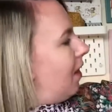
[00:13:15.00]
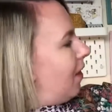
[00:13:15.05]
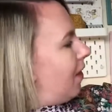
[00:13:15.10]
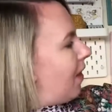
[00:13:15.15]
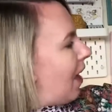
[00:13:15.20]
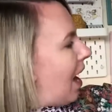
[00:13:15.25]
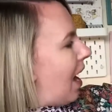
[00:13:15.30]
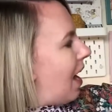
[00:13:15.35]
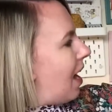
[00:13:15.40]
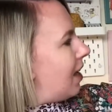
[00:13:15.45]

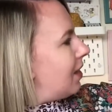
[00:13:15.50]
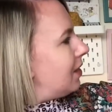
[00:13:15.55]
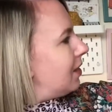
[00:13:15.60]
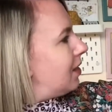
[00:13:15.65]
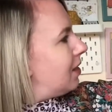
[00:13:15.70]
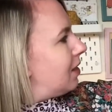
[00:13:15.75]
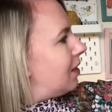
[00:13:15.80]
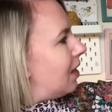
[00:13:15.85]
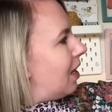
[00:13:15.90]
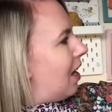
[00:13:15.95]

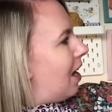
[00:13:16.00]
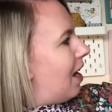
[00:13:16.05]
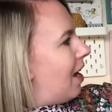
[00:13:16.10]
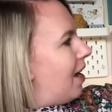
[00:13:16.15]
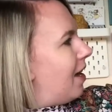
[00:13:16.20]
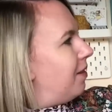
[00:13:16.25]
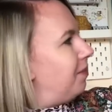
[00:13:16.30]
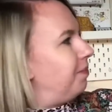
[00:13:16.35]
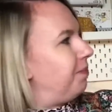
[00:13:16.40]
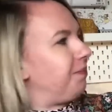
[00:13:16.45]
that.
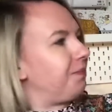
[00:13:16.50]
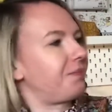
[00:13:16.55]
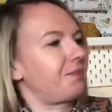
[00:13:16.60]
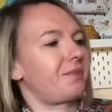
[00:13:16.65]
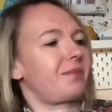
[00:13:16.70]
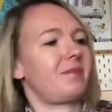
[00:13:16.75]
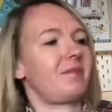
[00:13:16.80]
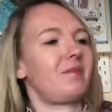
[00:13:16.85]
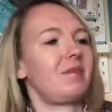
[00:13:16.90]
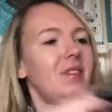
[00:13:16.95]

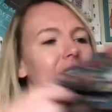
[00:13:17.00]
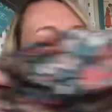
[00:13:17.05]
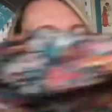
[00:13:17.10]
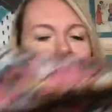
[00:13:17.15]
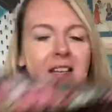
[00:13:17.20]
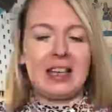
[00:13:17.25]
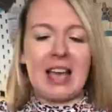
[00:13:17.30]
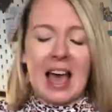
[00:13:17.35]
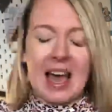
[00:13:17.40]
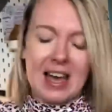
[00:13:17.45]

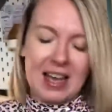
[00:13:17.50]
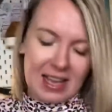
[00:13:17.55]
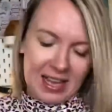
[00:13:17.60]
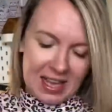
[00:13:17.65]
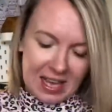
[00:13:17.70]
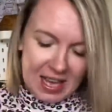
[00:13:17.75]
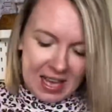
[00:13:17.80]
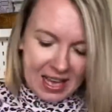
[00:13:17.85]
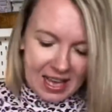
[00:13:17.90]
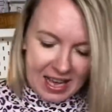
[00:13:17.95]
Yeah,
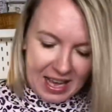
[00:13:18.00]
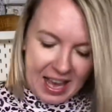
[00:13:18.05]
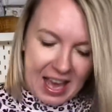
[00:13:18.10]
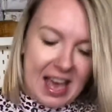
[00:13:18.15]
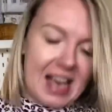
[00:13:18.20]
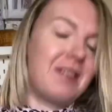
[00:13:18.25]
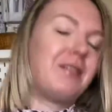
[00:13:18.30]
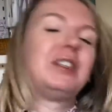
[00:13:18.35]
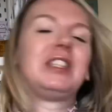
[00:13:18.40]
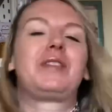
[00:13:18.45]

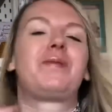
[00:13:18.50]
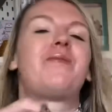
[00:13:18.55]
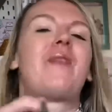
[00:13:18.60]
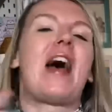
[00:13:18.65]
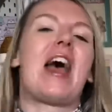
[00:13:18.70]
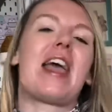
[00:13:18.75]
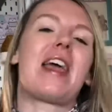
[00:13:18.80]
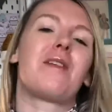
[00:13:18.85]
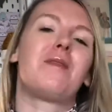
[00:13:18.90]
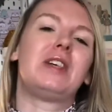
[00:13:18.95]
it was
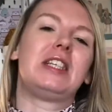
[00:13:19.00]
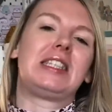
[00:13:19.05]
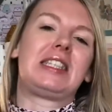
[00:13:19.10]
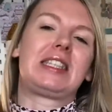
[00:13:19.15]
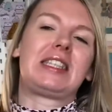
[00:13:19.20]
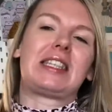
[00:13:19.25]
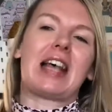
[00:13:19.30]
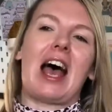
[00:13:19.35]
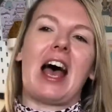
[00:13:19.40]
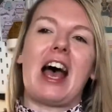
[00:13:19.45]

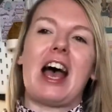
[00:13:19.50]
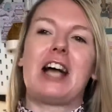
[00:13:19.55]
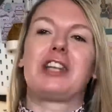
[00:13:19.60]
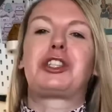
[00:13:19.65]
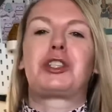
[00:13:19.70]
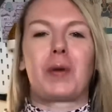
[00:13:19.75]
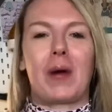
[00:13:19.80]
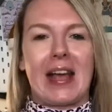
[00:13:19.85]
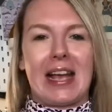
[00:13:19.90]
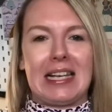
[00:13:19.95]
a
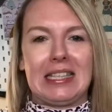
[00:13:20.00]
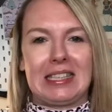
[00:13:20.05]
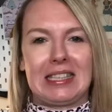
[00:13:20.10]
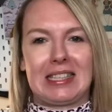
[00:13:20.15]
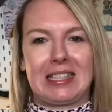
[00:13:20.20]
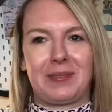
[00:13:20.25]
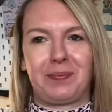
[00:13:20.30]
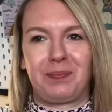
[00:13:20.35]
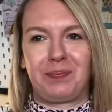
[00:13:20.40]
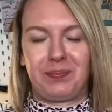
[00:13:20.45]

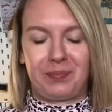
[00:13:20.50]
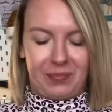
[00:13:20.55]
treat.